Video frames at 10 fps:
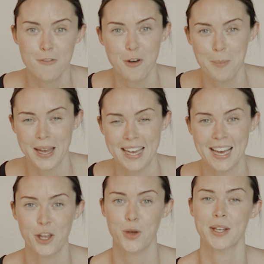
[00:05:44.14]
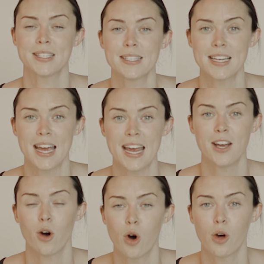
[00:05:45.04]
From here, you can
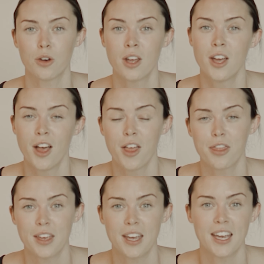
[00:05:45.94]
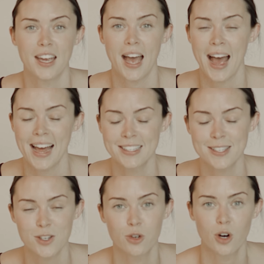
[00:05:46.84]
stay on the
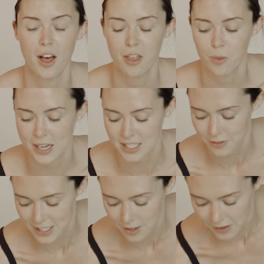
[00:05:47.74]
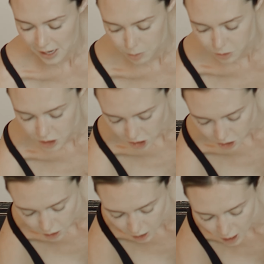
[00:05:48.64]
hands or otherwise if it's available to
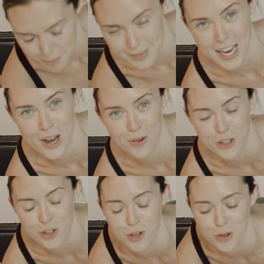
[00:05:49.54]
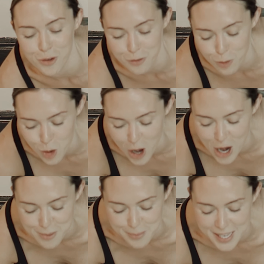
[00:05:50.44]
you, you can come down to your
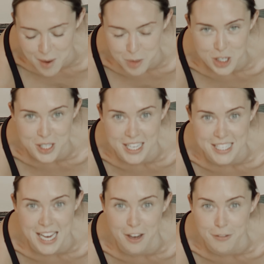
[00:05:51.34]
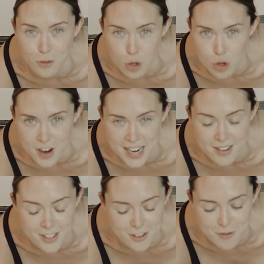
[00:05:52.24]
forearms and we're just gonna take four
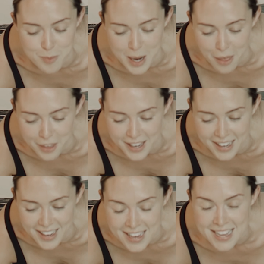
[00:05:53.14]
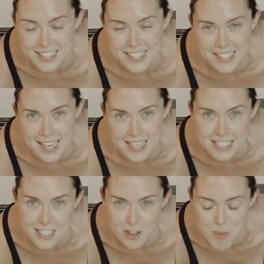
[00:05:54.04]
rounds of breath here,
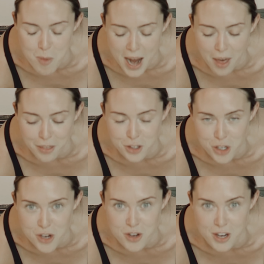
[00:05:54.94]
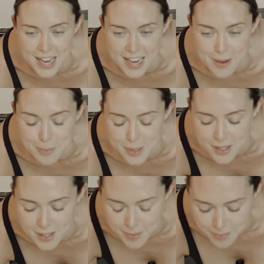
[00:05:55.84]
sending your breath to your
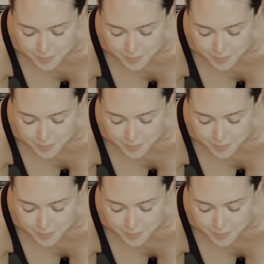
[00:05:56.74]
hips.